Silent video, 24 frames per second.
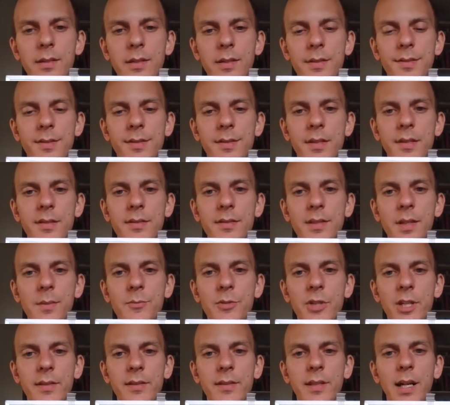This is the
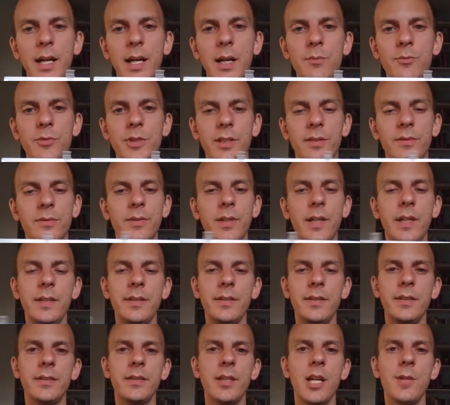subject to object
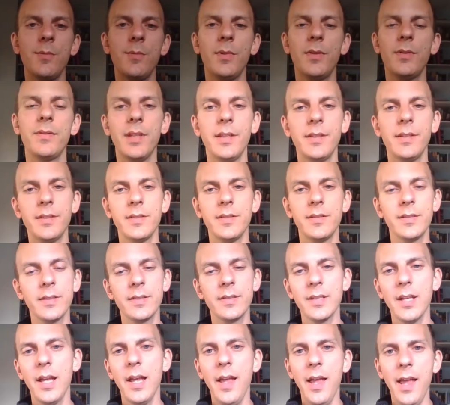raising type of sentences.